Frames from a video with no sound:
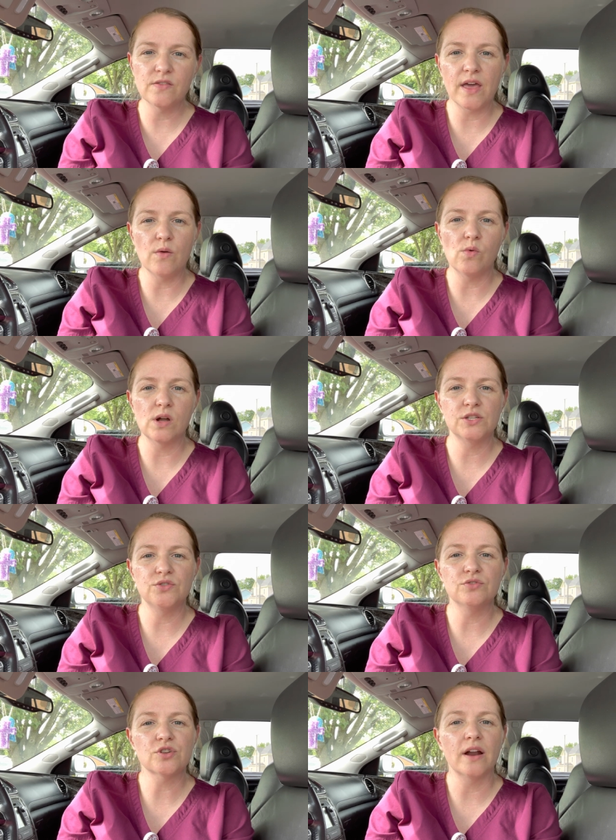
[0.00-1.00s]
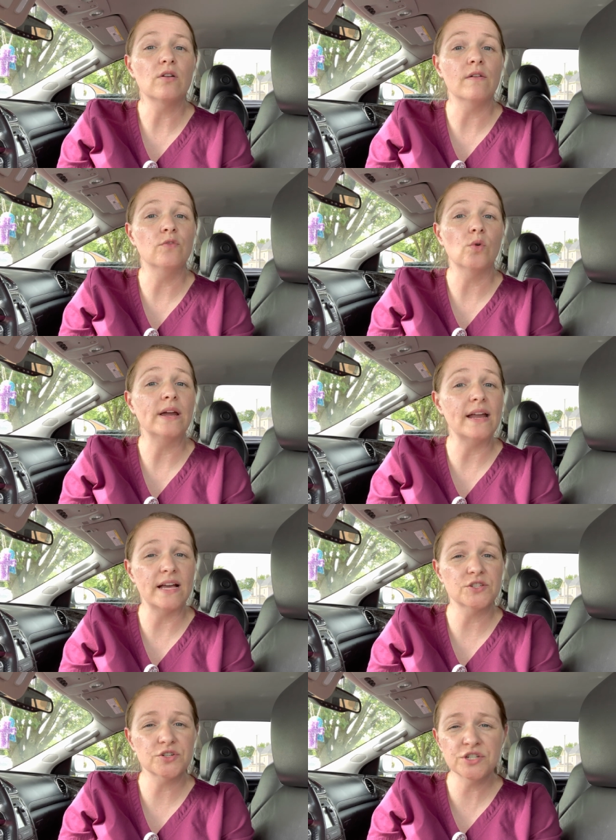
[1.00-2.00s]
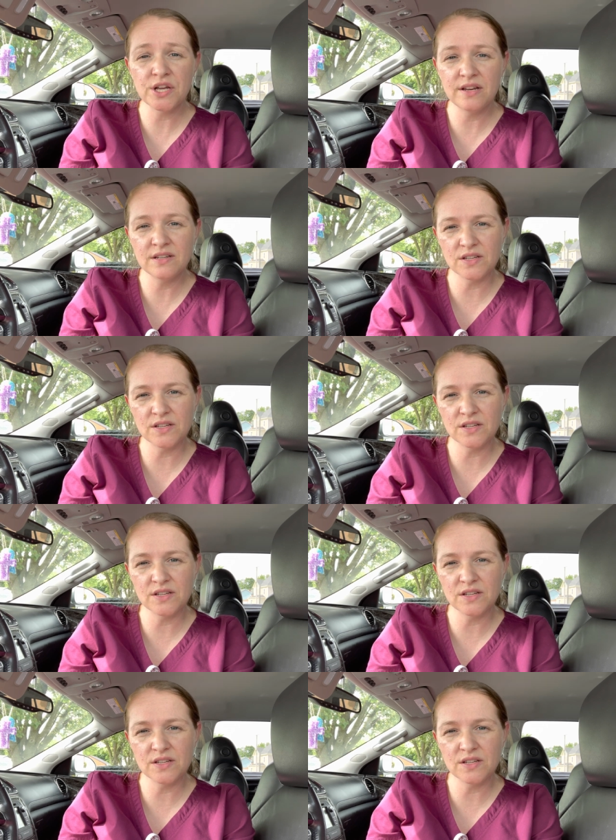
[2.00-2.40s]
They want to try to avoid estrogen.